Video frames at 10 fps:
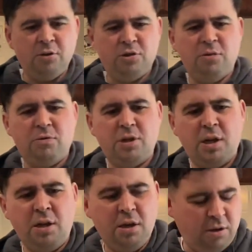
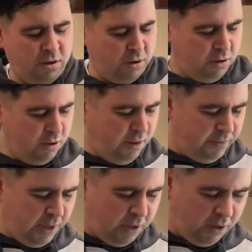juicy,
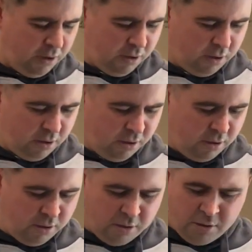lovely.
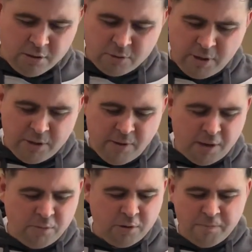So
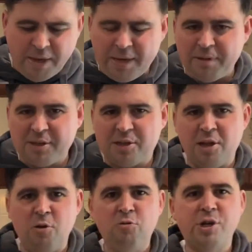anyway, we're going to make a bit of
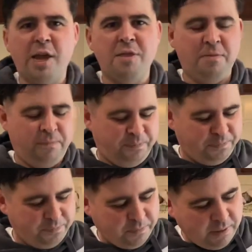sloe gin.
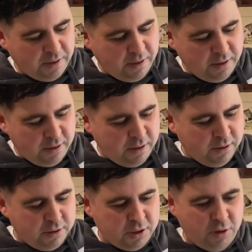
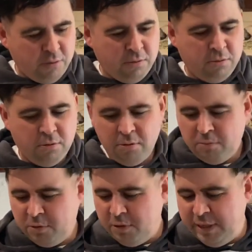So,
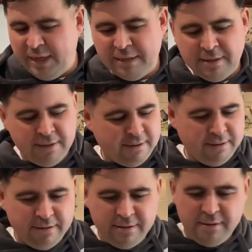what you need
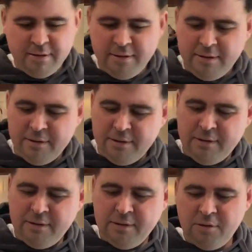
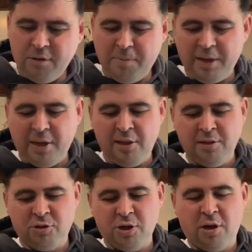a big
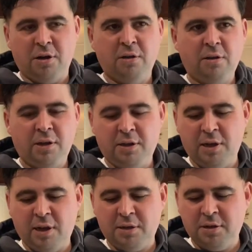kiln jar, like
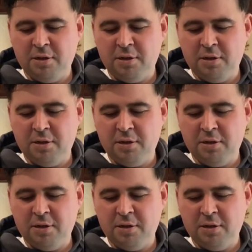that.